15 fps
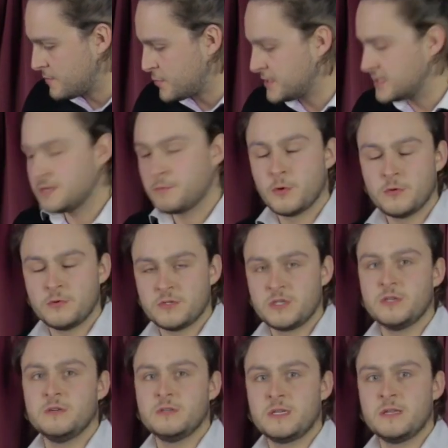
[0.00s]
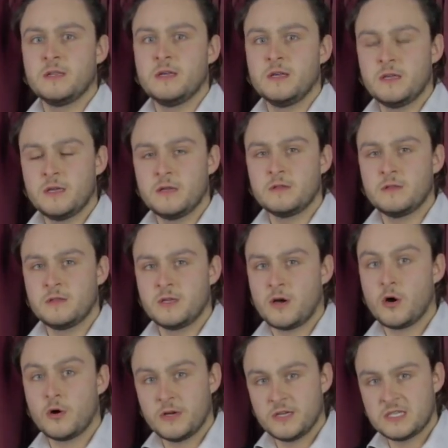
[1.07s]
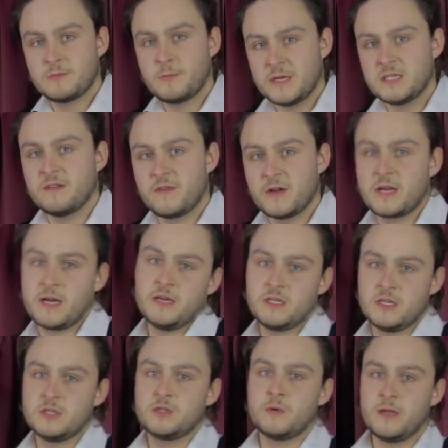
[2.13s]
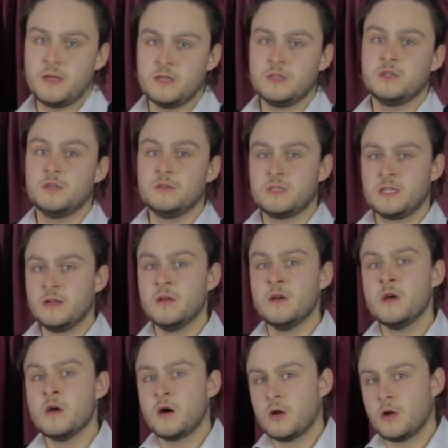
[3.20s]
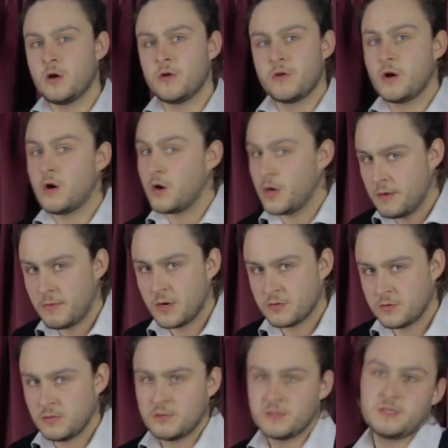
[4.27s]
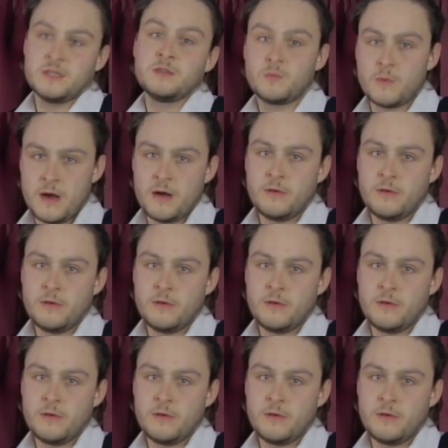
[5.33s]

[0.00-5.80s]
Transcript: principles used in the higher specification tweeters used in a lot of the higher models as